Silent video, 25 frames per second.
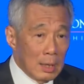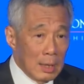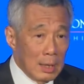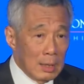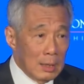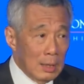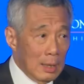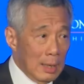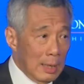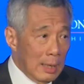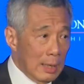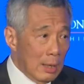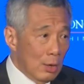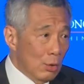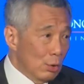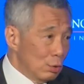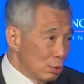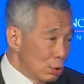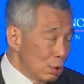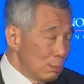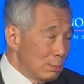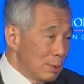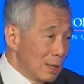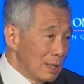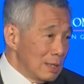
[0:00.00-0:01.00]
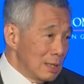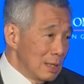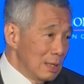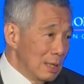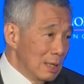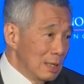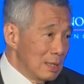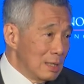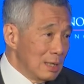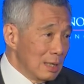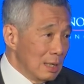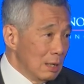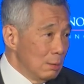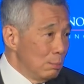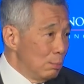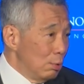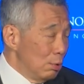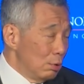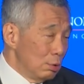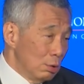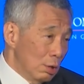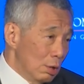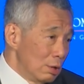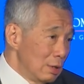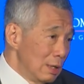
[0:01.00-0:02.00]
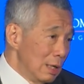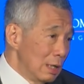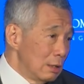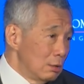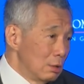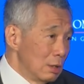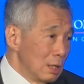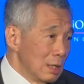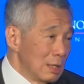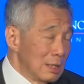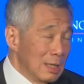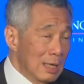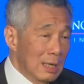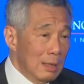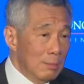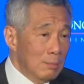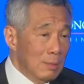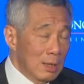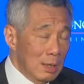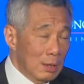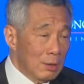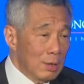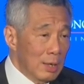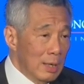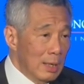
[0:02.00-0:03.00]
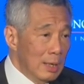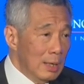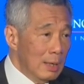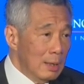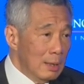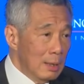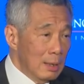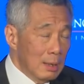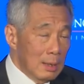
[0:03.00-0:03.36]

and they're also present in Singapore, not yet to the same degree.